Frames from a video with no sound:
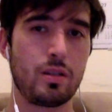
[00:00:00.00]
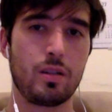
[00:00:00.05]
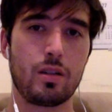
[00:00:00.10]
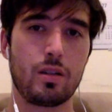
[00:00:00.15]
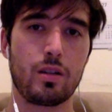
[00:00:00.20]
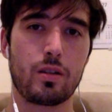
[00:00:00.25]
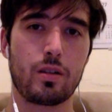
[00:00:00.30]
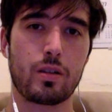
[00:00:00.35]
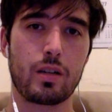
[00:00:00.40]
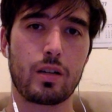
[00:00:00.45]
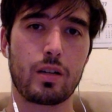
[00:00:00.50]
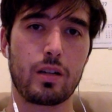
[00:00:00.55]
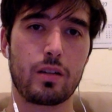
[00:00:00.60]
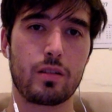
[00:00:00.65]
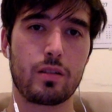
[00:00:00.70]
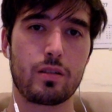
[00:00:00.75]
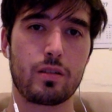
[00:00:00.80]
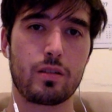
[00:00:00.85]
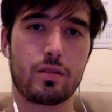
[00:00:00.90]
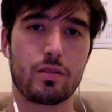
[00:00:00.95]
Okay,
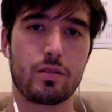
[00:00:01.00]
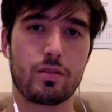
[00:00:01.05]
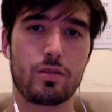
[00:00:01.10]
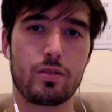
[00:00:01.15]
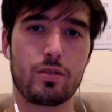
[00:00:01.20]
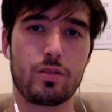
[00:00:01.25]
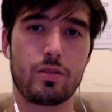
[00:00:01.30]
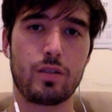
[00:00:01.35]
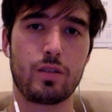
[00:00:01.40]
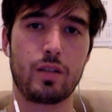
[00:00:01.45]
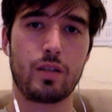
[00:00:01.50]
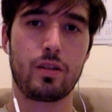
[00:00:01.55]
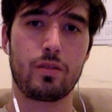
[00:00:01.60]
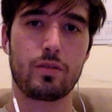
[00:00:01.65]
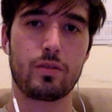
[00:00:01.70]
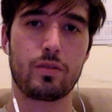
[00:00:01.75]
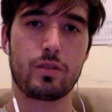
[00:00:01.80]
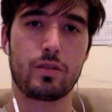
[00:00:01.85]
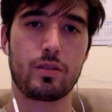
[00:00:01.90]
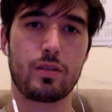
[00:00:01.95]
so now
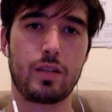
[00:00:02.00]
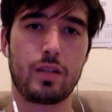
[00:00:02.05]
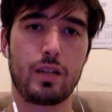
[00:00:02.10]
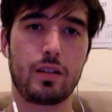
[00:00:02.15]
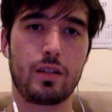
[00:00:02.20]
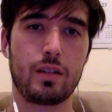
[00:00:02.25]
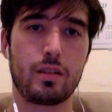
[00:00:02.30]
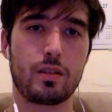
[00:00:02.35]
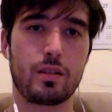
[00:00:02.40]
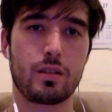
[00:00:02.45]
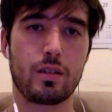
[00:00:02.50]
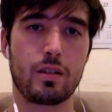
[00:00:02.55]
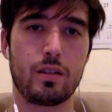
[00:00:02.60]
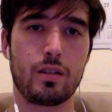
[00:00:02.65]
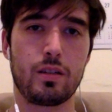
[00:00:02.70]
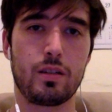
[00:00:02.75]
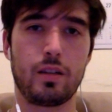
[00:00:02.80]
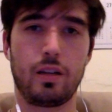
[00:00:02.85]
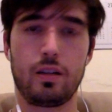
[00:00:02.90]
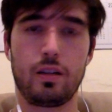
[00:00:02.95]
we'll do that
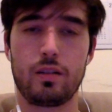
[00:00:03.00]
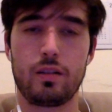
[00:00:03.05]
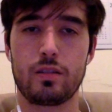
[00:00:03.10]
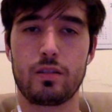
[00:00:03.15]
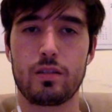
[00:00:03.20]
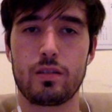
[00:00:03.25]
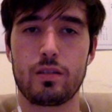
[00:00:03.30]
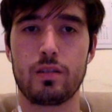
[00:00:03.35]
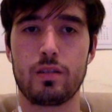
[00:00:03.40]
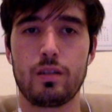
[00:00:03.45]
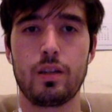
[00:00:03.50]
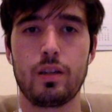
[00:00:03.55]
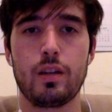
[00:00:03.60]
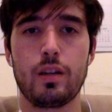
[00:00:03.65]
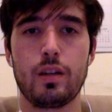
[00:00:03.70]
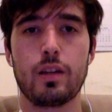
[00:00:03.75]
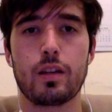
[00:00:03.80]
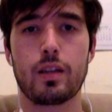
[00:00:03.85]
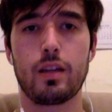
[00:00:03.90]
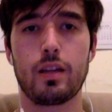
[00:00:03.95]
and that.
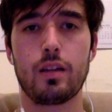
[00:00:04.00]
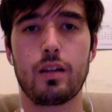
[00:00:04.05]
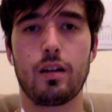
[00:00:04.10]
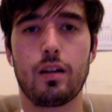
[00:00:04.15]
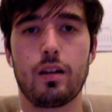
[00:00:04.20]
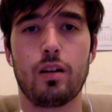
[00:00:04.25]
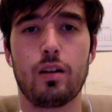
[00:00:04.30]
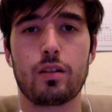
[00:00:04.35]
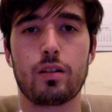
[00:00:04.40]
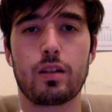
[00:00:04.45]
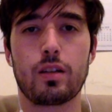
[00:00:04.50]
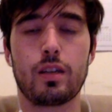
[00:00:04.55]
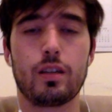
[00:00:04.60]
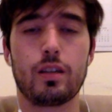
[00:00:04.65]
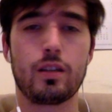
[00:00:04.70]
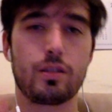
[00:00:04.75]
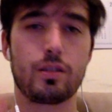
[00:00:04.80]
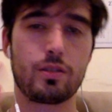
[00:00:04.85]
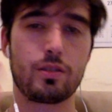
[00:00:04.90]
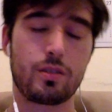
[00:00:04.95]
Get all
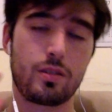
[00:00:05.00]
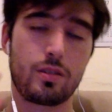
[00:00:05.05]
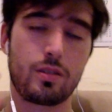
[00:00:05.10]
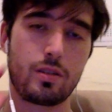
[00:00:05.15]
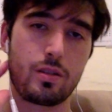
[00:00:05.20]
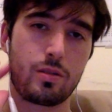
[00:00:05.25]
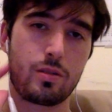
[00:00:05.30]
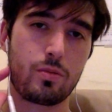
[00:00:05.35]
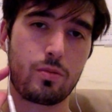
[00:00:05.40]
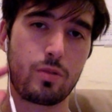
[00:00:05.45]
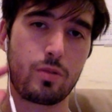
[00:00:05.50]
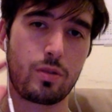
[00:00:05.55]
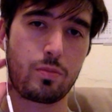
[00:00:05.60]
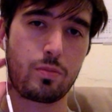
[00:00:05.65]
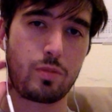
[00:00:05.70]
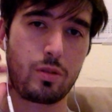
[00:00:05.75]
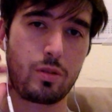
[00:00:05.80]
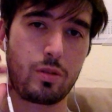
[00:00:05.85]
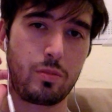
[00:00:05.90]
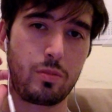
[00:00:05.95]
keys with
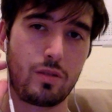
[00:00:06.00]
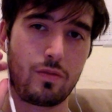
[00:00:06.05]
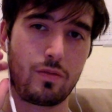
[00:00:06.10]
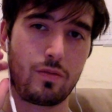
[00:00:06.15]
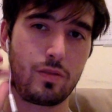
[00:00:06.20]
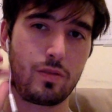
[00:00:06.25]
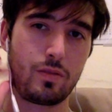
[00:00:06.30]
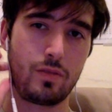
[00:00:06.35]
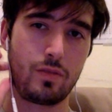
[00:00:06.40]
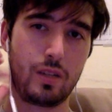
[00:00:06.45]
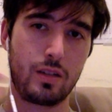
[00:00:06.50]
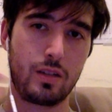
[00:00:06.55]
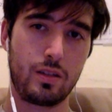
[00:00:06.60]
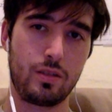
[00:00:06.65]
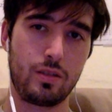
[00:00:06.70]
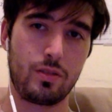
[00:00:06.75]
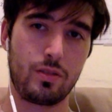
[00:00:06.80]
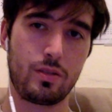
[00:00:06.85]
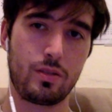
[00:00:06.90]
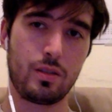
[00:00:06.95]
primitive
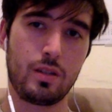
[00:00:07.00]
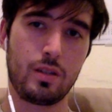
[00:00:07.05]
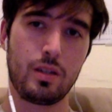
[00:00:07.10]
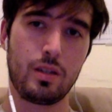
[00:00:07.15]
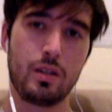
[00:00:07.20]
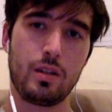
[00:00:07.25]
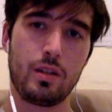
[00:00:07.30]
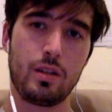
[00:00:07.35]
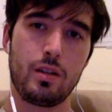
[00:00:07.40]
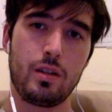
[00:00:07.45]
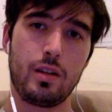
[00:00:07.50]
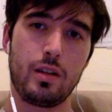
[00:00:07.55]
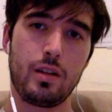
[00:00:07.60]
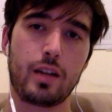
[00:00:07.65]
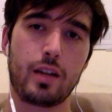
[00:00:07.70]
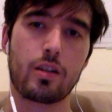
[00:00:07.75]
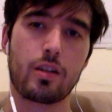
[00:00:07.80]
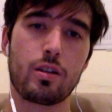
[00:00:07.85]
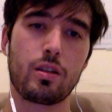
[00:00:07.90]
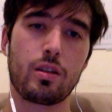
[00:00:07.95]
values.
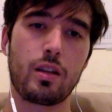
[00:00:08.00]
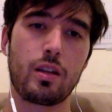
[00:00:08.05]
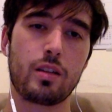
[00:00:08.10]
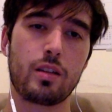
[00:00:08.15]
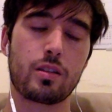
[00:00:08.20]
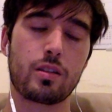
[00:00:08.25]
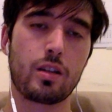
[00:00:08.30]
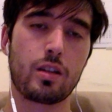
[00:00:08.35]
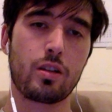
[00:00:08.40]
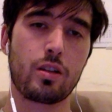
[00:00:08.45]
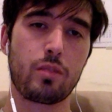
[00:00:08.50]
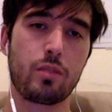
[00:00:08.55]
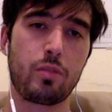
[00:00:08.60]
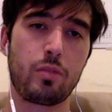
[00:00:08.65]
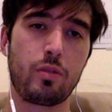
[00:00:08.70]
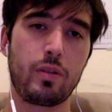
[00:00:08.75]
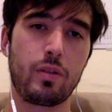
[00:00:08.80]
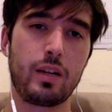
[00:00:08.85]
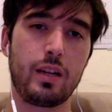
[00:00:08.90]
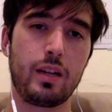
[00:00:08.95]
It could be
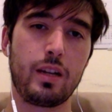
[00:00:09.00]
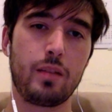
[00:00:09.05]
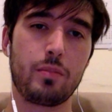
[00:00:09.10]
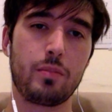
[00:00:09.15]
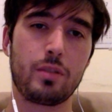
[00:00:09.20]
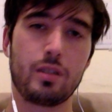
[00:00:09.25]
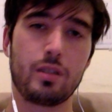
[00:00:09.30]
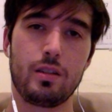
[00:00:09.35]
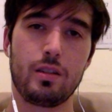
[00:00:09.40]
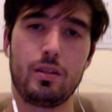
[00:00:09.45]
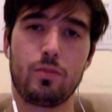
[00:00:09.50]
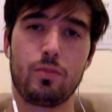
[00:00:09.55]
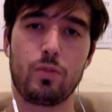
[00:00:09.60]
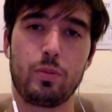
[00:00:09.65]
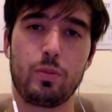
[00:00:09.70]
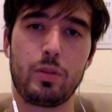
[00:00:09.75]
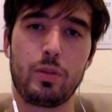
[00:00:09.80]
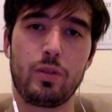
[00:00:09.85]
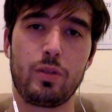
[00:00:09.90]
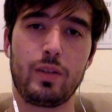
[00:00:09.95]
renamed, it will
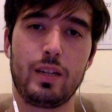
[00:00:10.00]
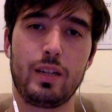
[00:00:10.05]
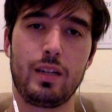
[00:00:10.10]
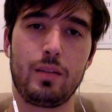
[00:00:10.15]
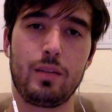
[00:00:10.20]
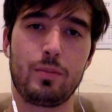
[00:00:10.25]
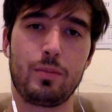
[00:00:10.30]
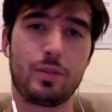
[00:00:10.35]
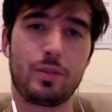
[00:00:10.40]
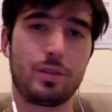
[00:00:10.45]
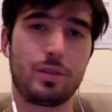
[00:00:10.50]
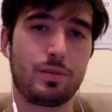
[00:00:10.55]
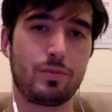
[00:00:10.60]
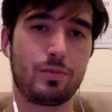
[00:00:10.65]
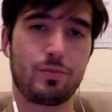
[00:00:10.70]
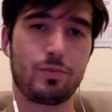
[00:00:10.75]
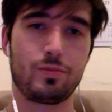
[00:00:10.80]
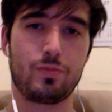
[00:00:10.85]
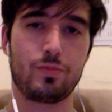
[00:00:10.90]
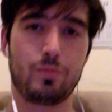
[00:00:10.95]
be renamed,
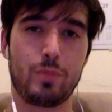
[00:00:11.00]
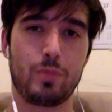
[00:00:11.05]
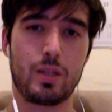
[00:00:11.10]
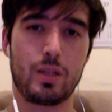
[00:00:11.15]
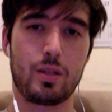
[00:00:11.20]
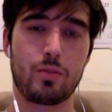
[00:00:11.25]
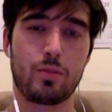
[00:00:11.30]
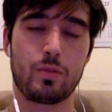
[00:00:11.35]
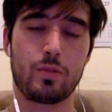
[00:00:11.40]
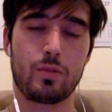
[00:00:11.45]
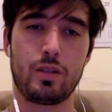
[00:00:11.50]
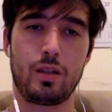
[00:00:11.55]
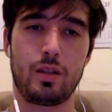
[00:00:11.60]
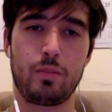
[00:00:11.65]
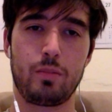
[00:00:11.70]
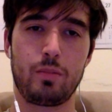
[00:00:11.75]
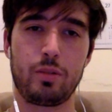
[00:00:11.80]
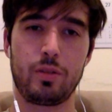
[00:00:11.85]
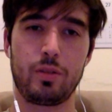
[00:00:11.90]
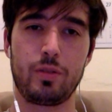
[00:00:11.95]
but it will not
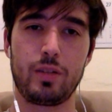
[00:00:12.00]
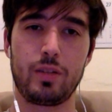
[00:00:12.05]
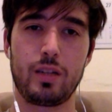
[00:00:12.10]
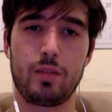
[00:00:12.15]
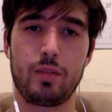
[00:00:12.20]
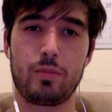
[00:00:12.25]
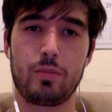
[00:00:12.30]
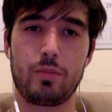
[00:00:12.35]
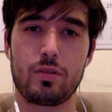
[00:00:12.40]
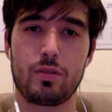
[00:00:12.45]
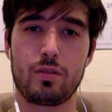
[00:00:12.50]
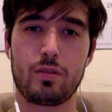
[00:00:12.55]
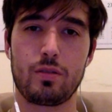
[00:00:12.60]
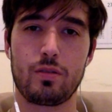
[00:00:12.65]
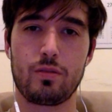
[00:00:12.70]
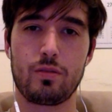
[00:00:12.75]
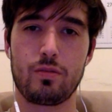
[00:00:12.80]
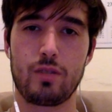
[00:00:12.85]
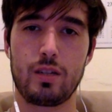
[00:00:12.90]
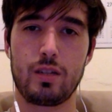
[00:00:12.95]
be renamed
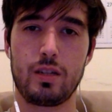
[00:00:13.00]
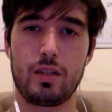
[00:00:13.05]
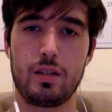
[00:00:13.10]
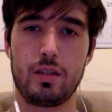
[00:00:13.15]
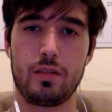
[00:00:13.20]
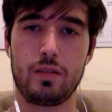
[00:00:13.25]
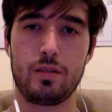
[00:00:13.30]
right now.